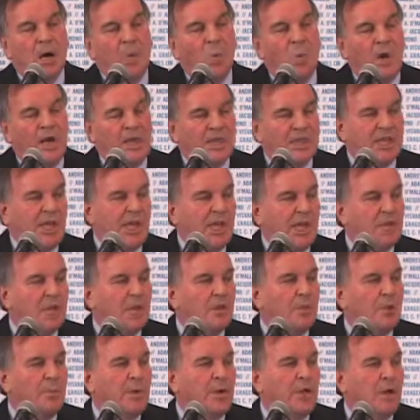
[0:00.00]
we think
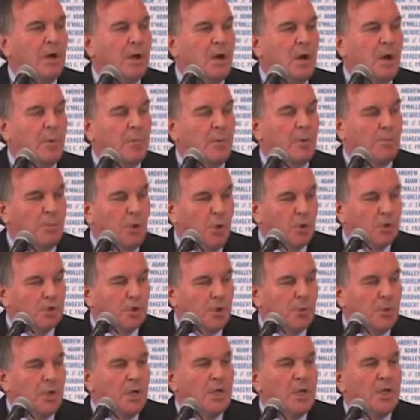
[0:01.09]
there'll be a
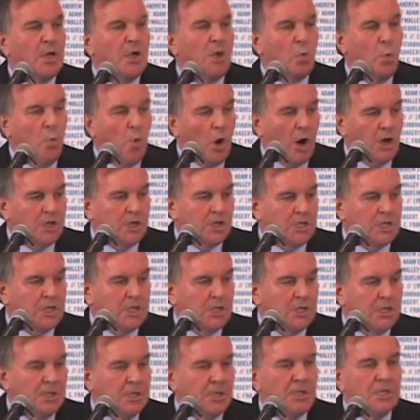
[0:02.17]
proposal in
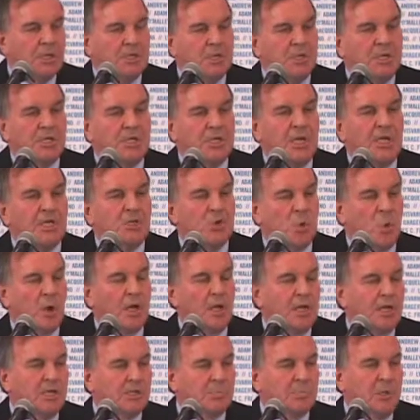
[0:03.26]
Washington, D.C., as
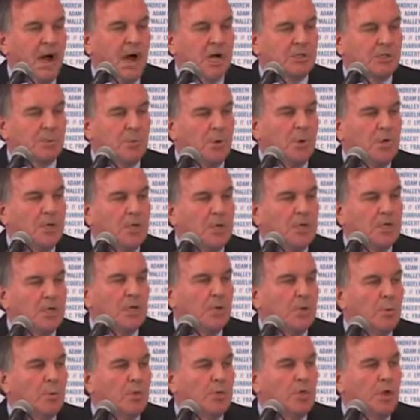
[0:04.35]
quickly as possible,
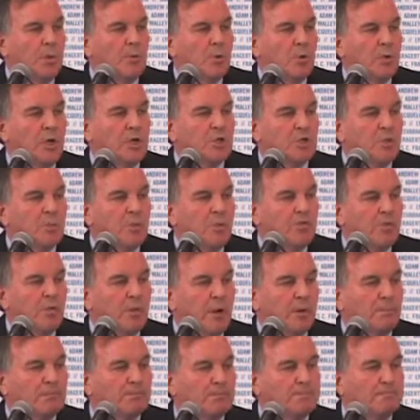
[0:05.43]
dealing with immigration reform.